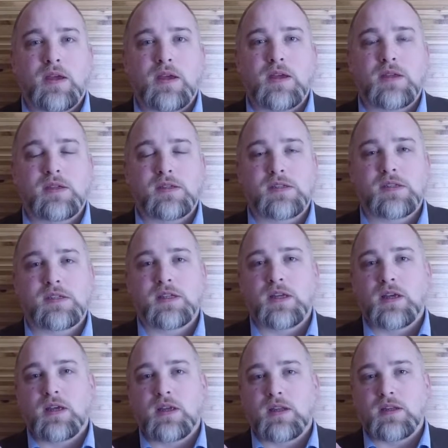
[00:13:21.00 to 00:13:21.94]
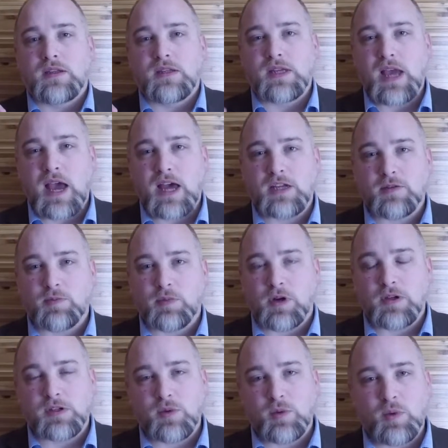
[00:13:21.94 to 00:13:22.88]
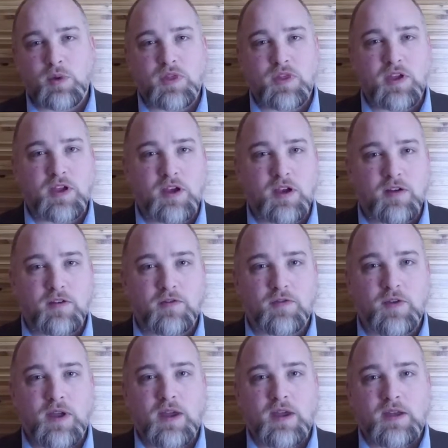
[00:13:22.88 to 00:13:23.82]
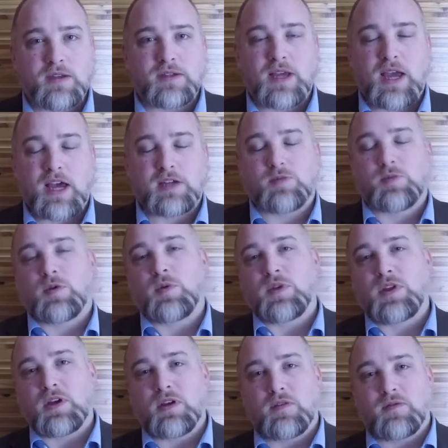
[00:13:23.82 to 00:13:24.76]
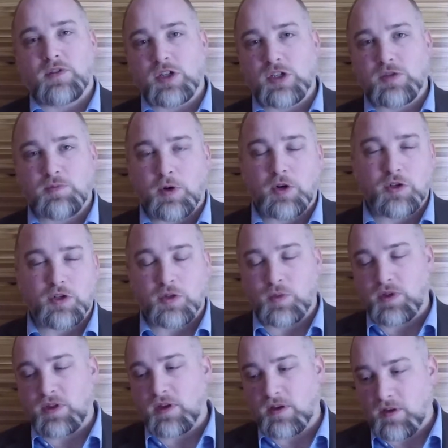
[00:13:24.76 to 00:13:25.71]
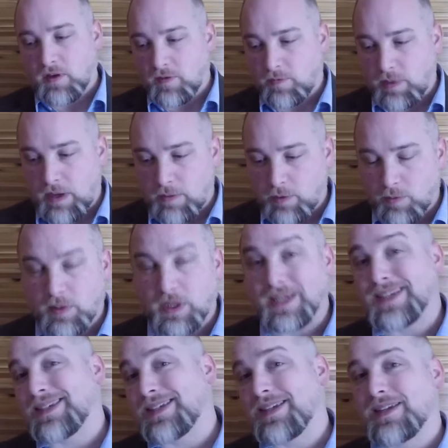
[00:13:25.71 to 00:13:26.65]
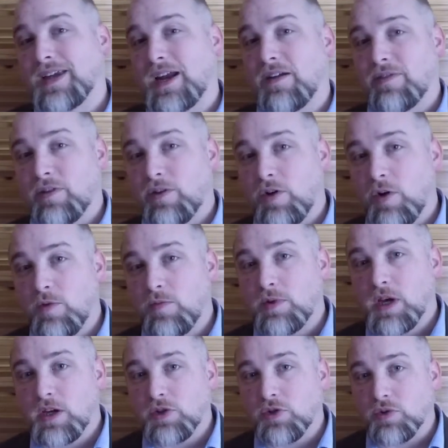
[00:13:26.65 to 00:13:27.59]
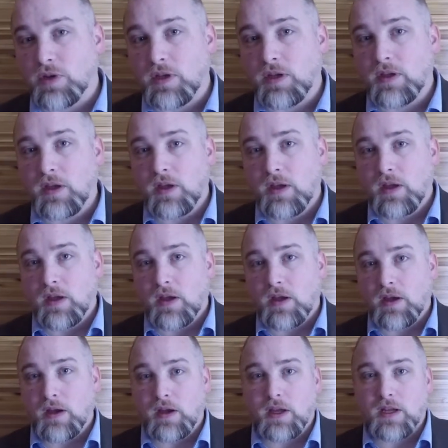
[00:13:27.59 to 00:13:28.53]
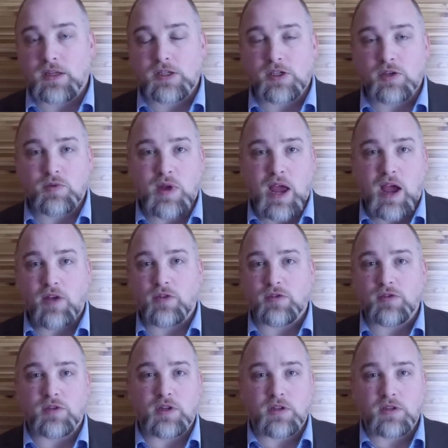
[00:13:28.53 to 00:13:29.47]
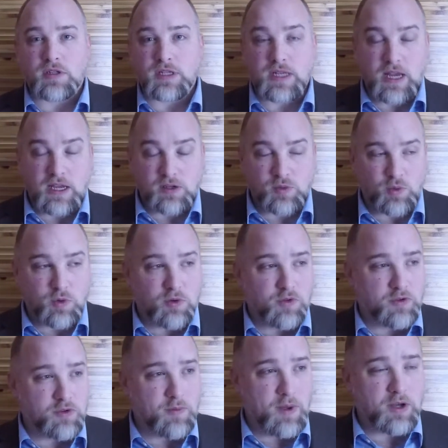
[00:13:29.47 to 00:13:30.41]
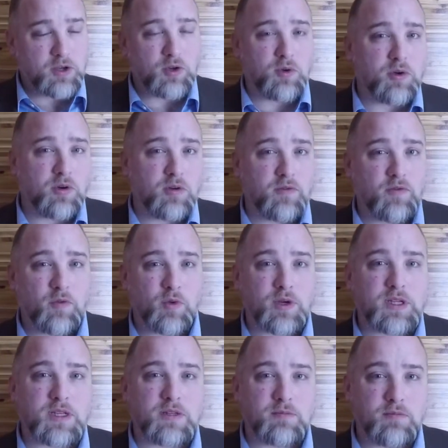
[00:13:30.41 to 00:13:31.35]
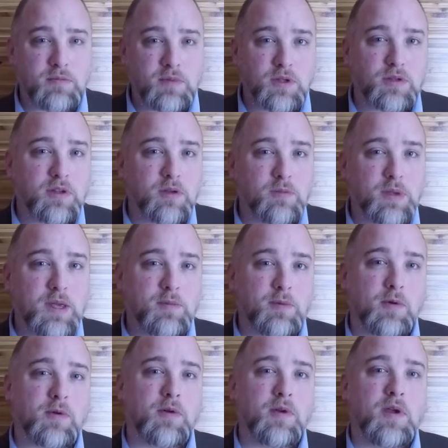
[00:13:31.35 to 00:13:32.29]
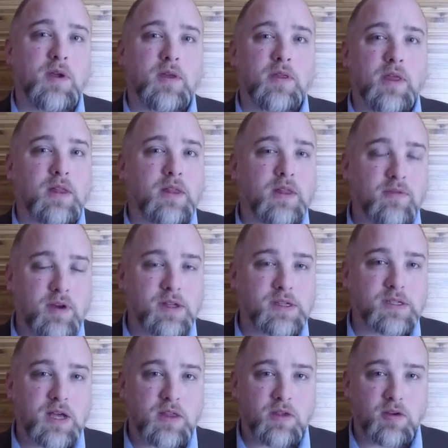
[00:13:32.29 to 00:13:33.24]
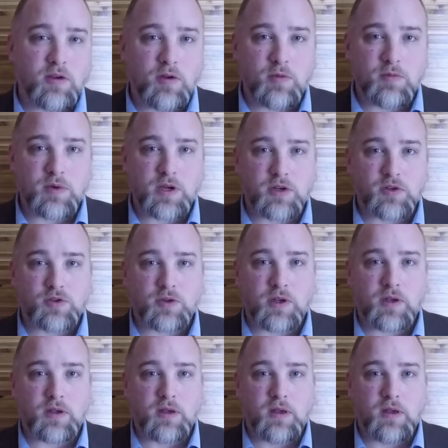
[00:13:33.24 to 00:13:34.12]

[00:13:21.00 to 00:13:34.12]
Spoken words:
is diaspora. And so when we think of diaspora, we think of dispersion, we think of people being sent out of their home country. And so now in today's world, there's about 214 million people that live outside their home country.